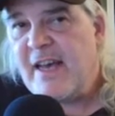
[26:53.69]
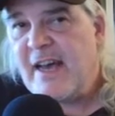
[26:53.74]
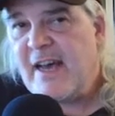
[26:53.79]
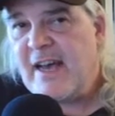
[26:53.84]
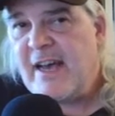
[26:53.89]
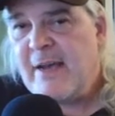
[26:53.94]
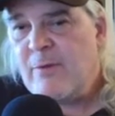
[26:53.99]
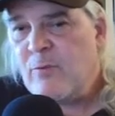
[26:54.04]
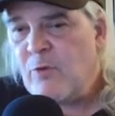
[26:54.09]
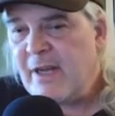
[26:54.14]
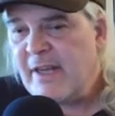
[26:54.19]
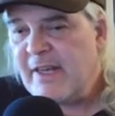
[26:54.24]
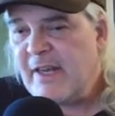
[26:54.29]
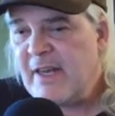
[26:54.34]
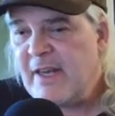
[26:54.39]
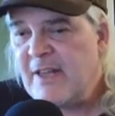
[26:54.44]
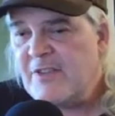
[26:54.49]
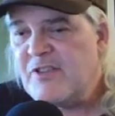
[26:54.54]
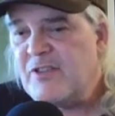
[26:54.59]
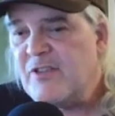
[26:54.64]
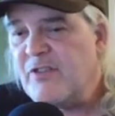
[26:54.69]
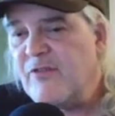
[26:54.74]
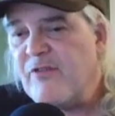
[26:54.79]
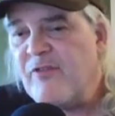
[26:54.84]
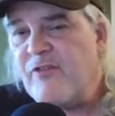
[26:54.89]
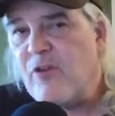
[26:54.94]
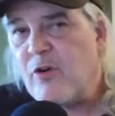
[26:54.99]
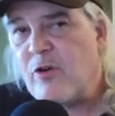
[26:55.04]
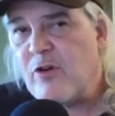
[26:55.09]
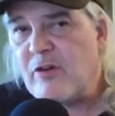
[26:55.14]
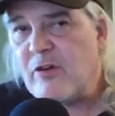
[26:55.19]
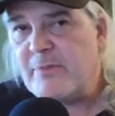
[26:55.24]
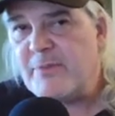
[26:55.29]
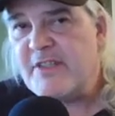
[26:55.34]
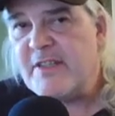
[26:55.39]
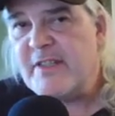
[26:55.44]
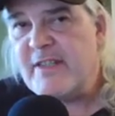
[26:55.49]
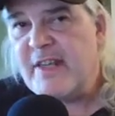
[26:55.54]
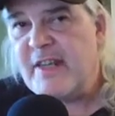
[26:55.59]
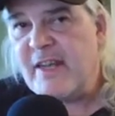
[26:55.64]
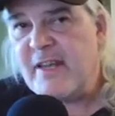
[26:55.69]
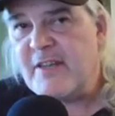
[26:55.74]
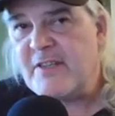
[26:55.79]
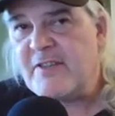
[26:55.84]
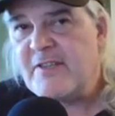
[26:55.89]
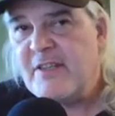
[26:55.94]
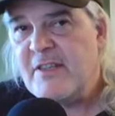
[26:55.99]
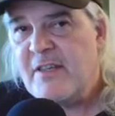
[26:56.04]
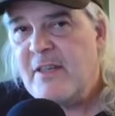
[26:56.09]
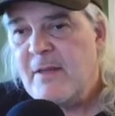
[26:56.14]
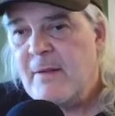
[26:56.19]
I went onto the forums at Daz